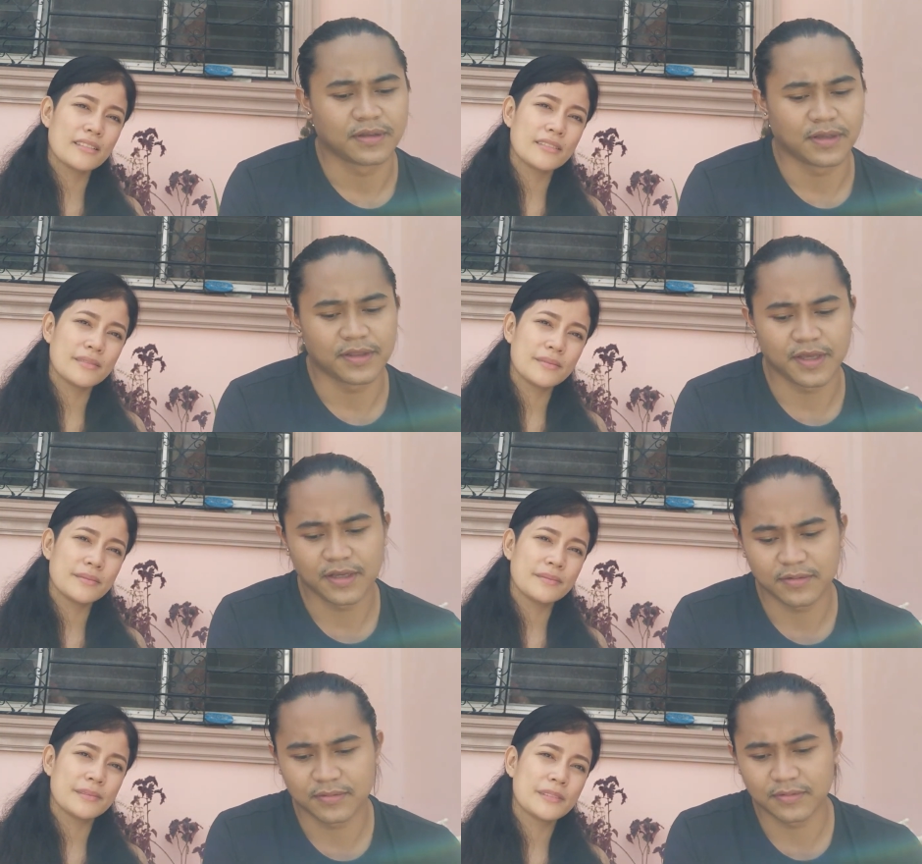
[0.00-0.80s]
Speaker 1: I
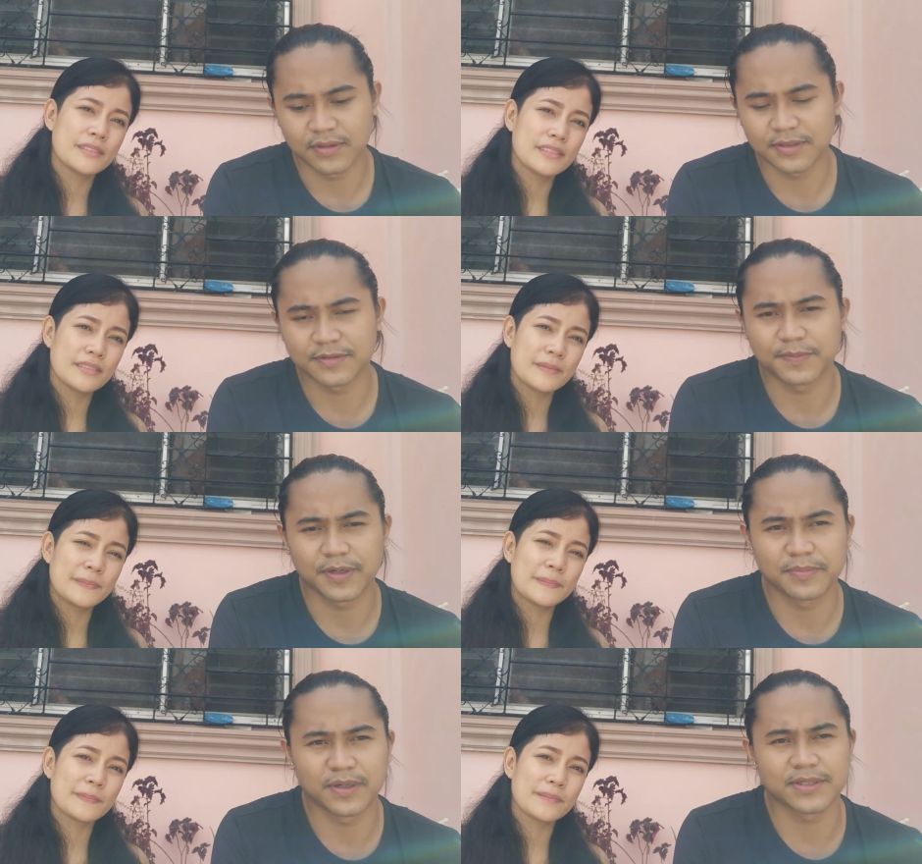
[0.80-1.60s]
think that's
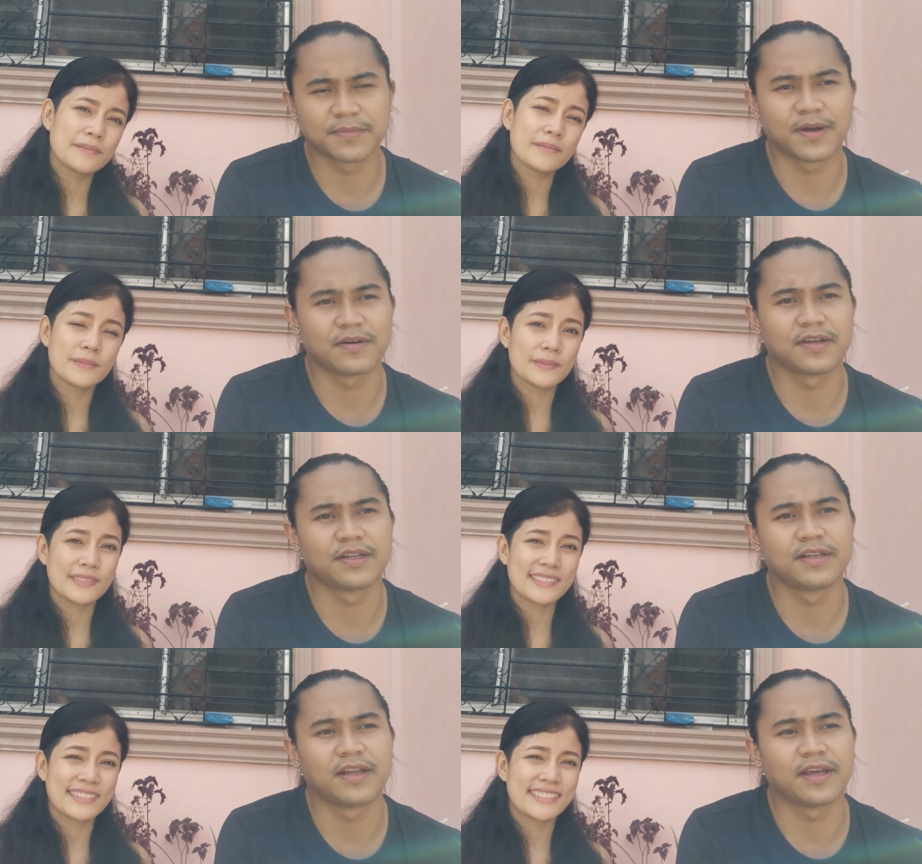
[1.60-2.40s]
pretty much about
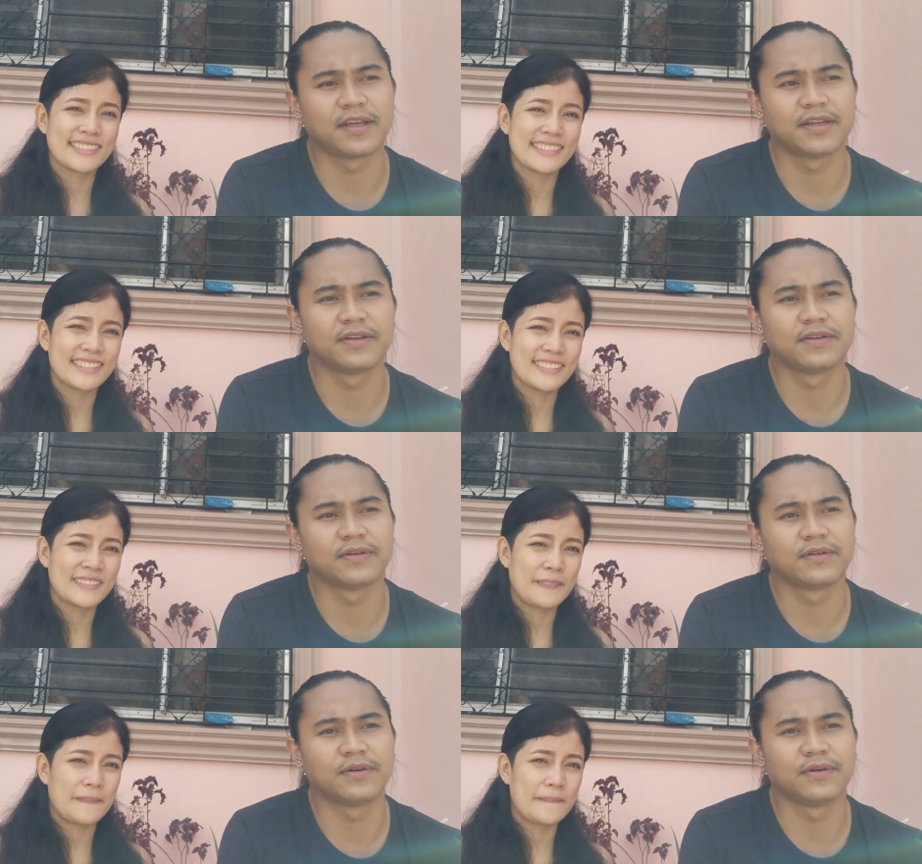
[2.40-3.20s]
it,
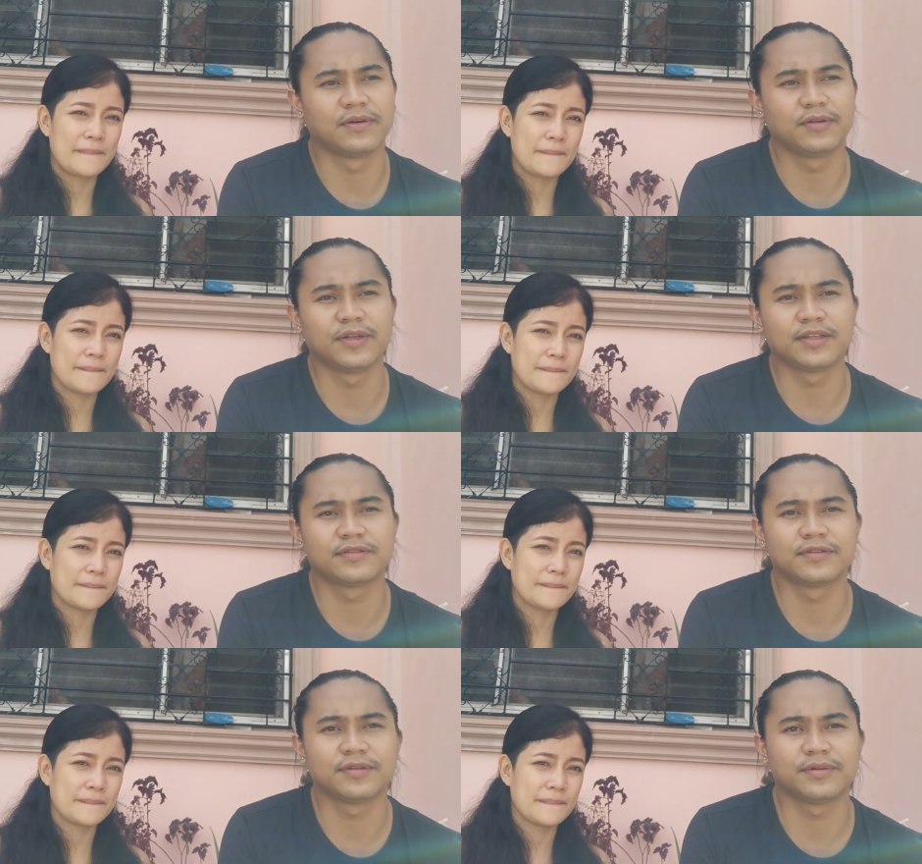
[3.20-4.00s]
and all you need
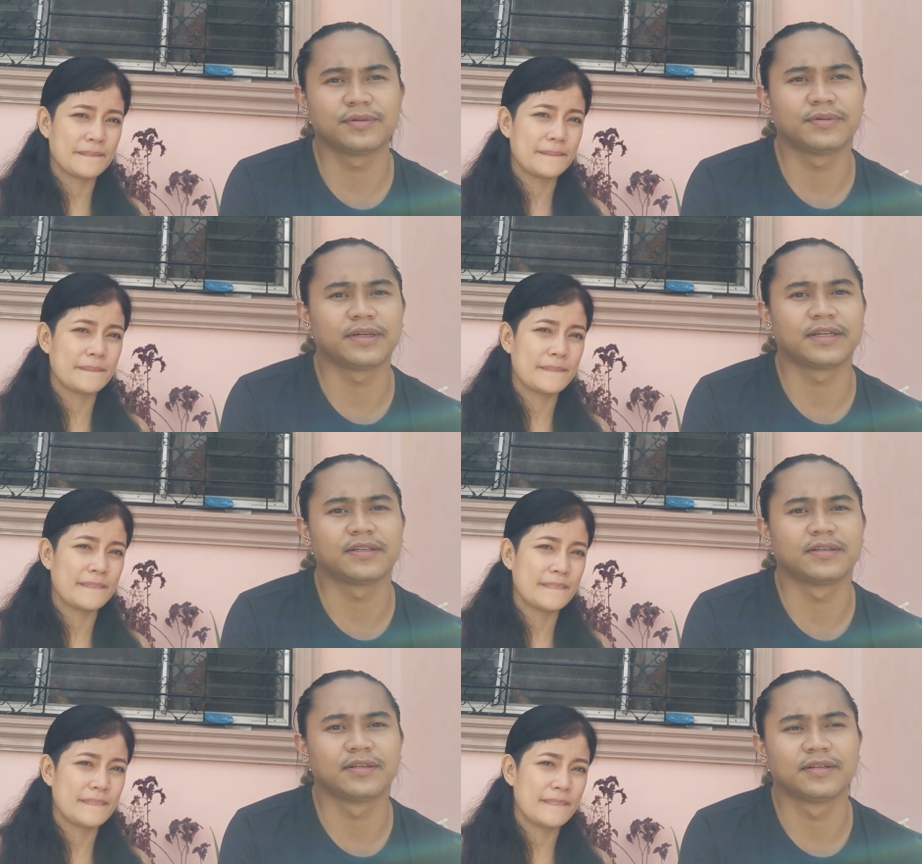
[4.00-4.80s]
to do
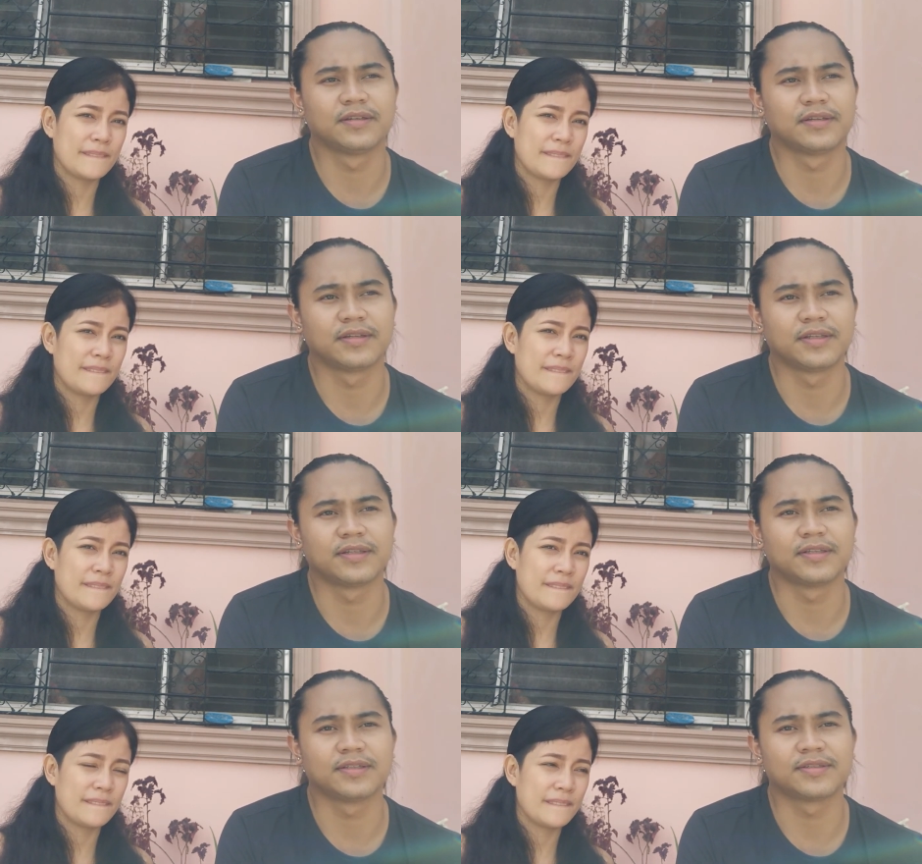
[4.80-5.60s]
and
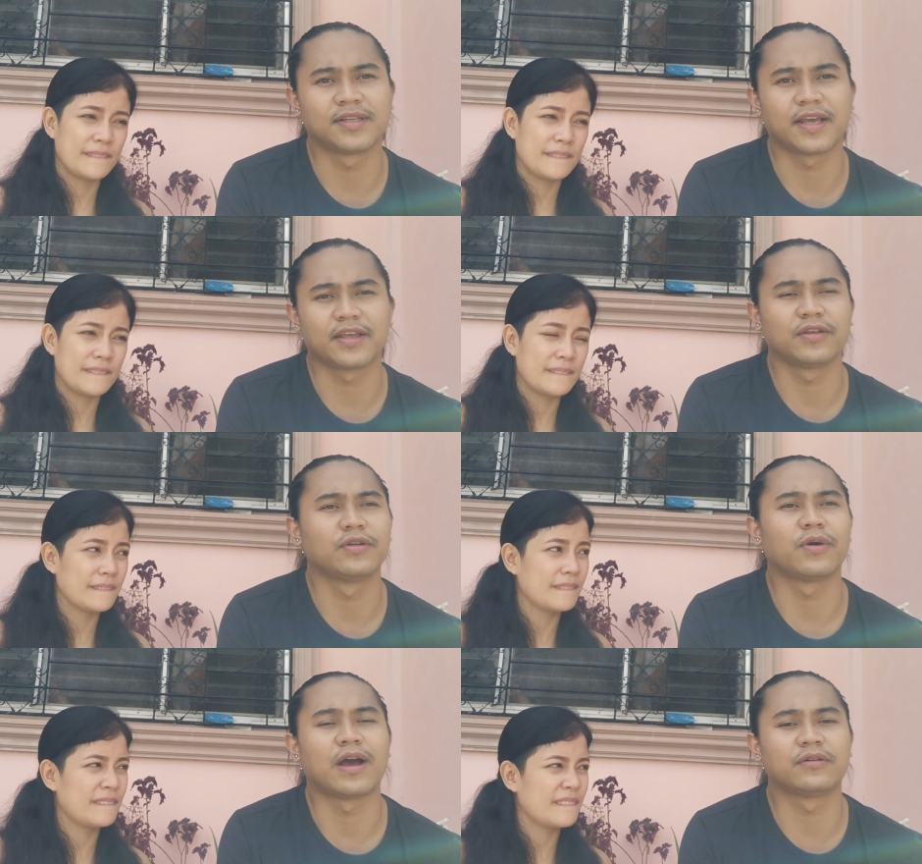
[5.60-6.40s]
it's like
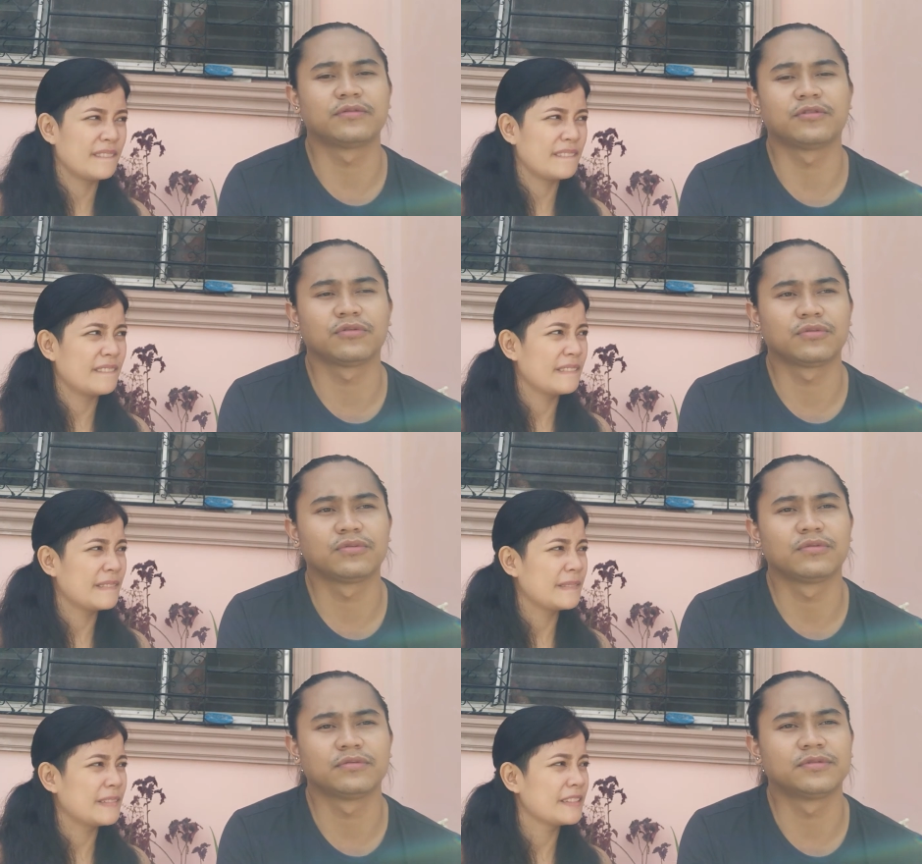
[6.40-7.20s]
you know how
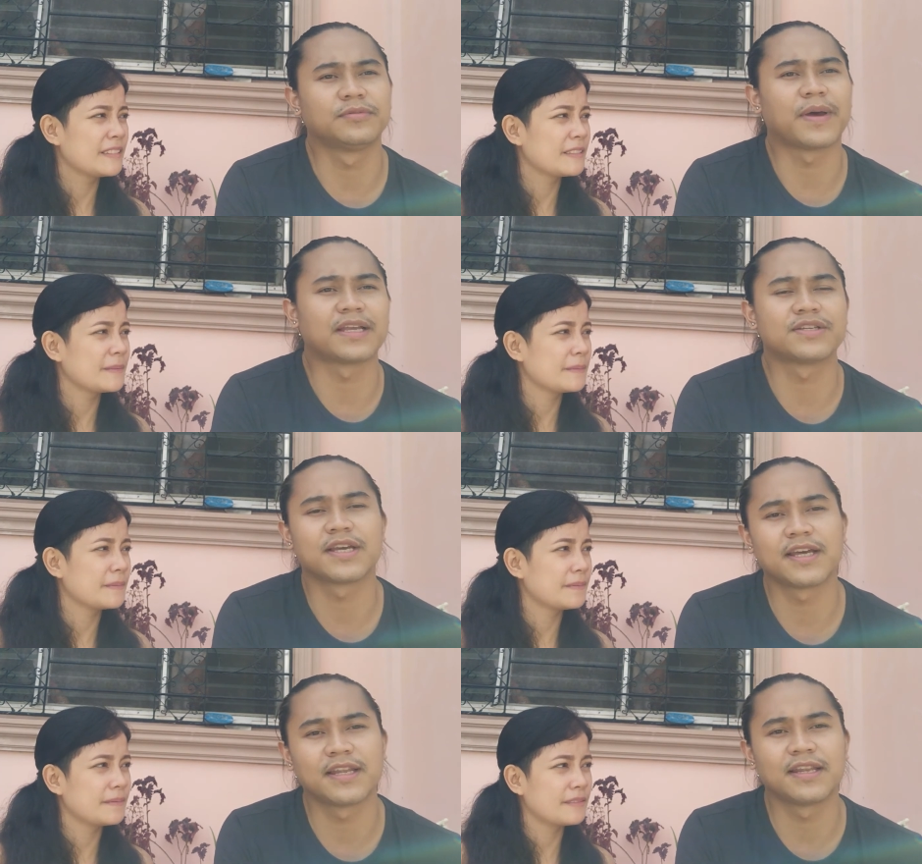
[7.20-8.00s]
to
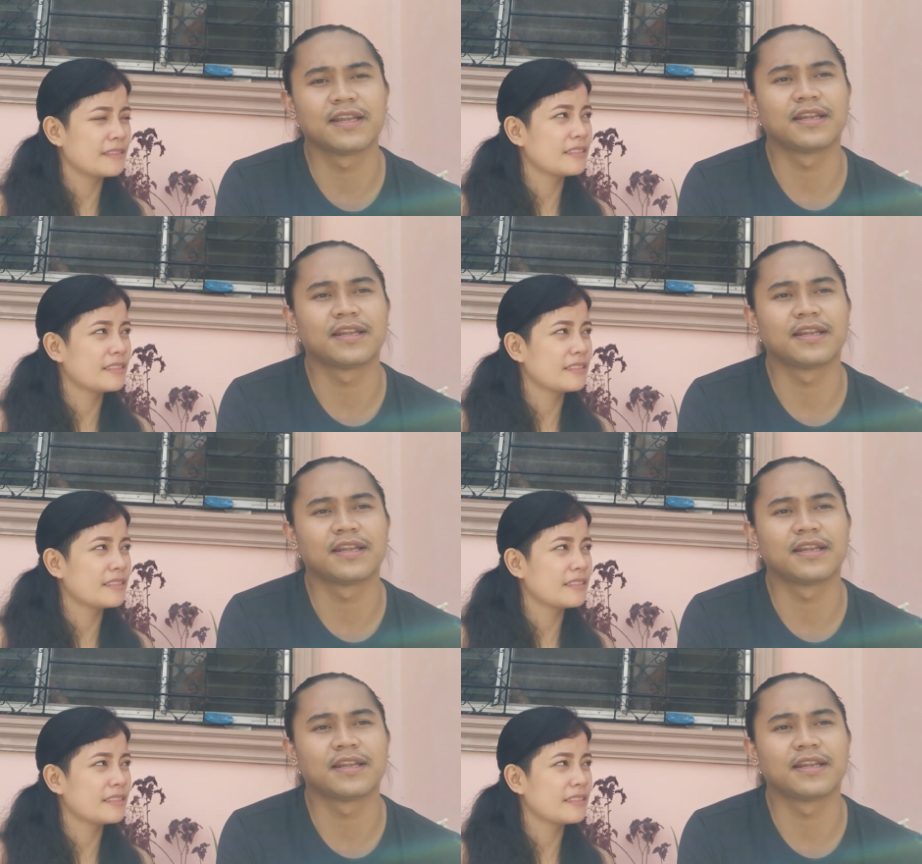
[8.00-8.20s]
budget